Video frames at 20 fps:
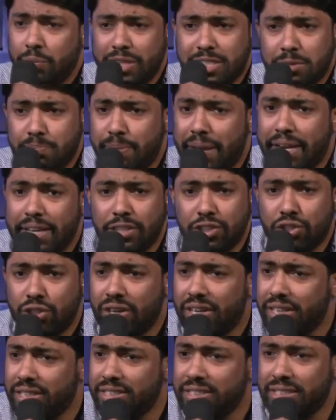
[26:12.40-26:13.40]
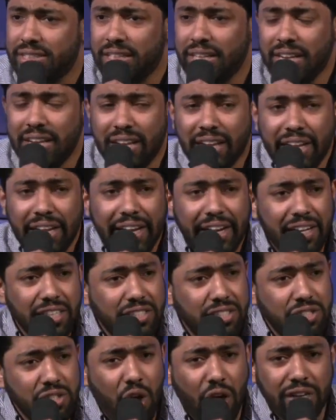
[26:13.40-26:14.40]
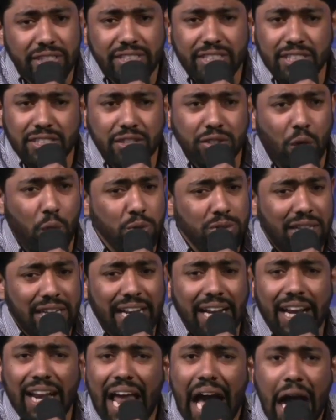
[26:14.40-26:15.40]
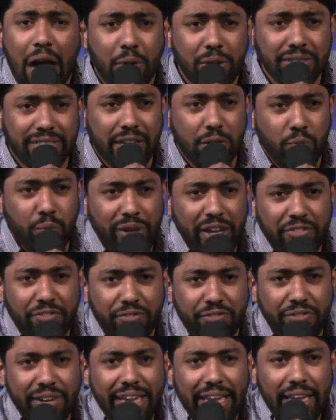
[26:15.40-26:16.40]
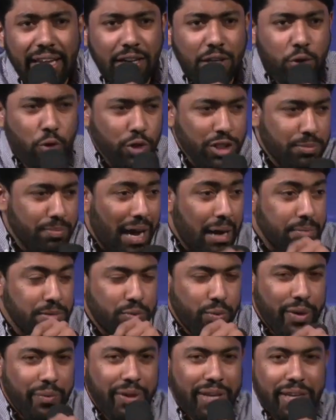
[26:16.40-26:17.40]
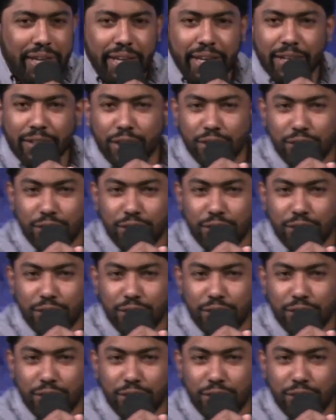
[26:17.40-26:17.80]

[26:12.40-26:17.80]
that we spend at church. It is not just those little hours that we feel goosebumps when we hear